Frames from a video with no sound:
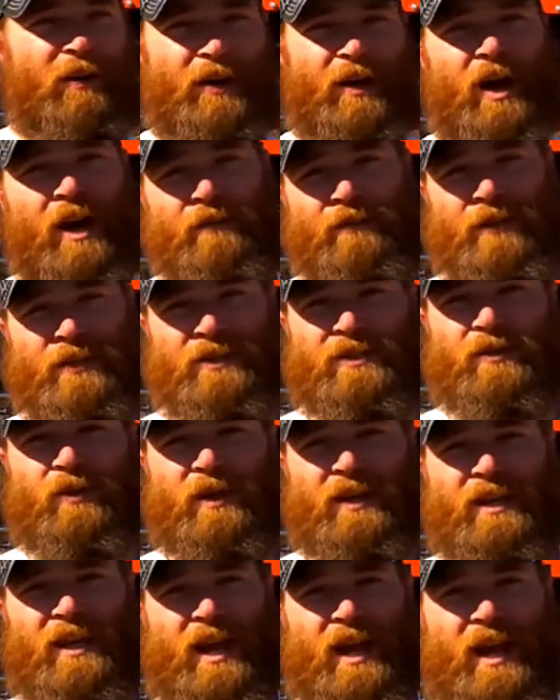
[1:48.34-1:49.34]
it off into
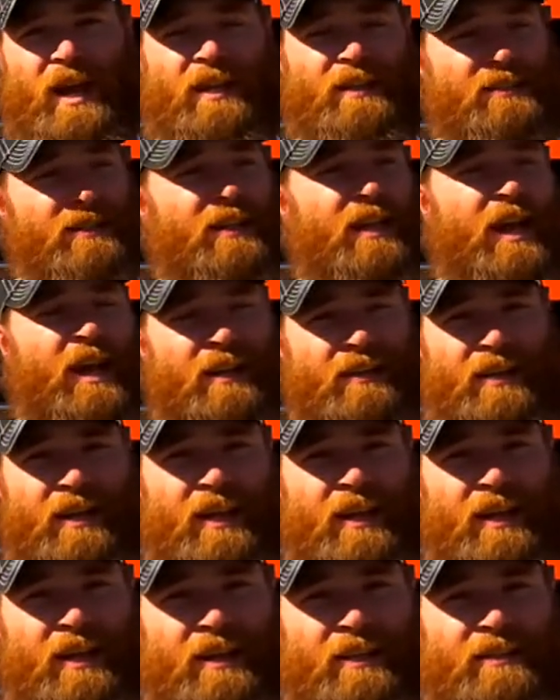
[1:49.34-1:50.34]
a cant, and
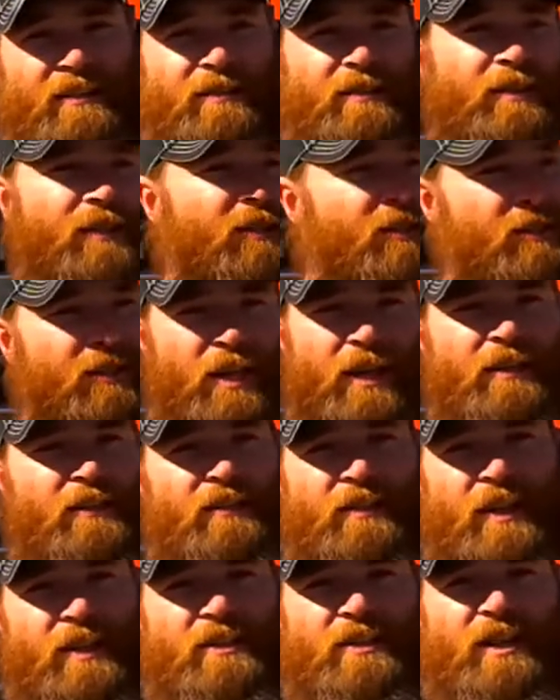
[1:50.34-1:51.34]
then cut a
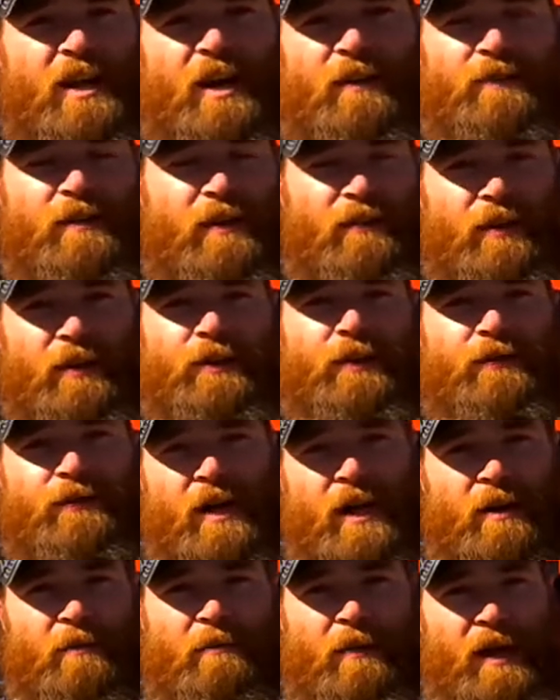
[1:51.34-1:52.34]
section off of it, you've
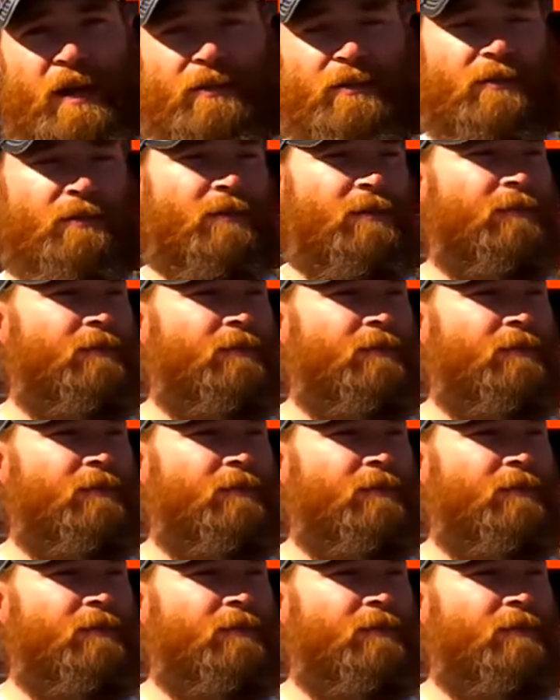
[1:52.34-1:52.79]
got a mantle.